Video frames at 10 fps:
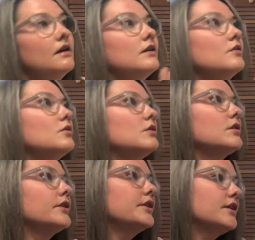
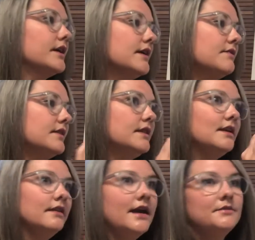Or you're given the
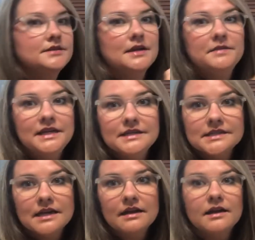elapsed time and end
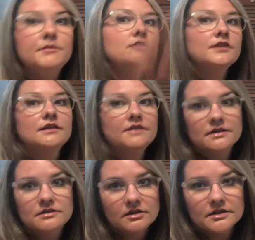time, and you're trying to find a
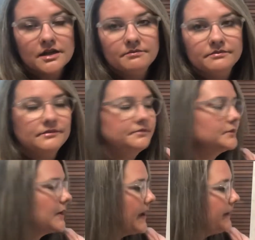start time.
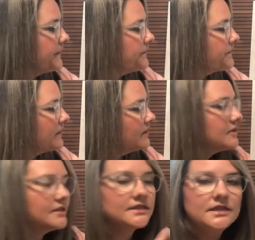Okay, so
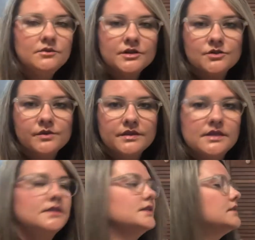let's see which one
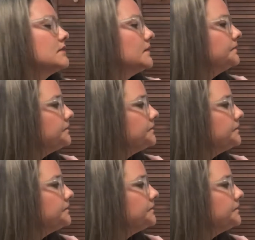this is.